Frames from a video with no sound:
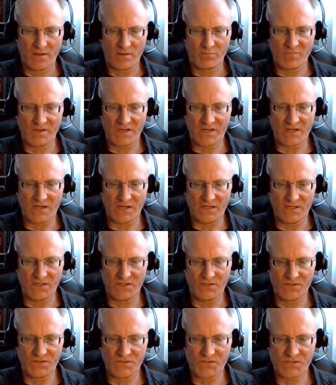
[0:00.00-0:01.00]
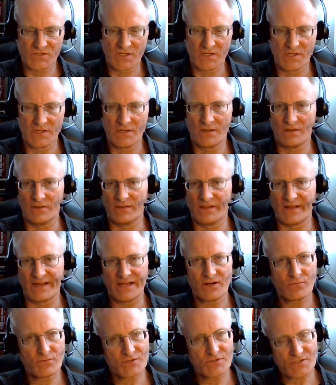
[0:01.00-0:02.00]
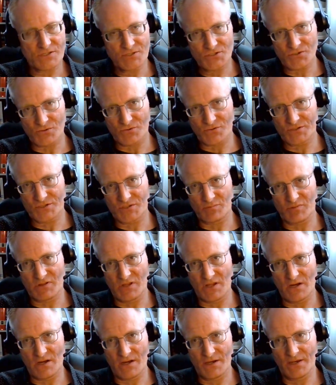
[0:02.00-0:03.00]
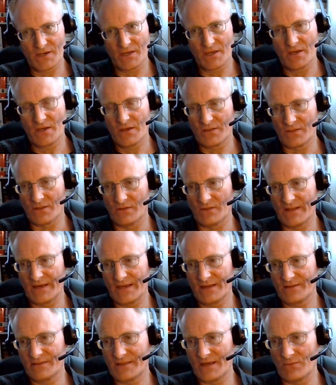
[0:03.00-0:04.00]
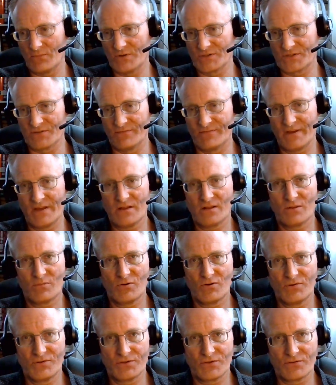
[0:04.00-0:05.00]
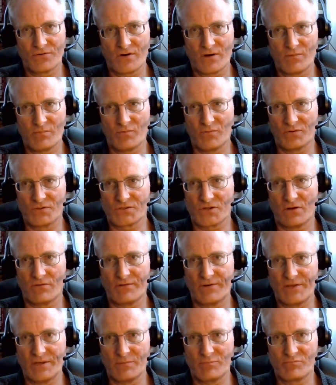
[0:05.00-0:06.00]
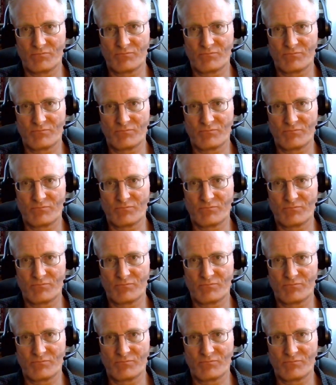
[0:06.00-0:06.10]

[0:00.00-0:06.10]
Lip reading: because land was in short supply. The land that was available in Europe was already,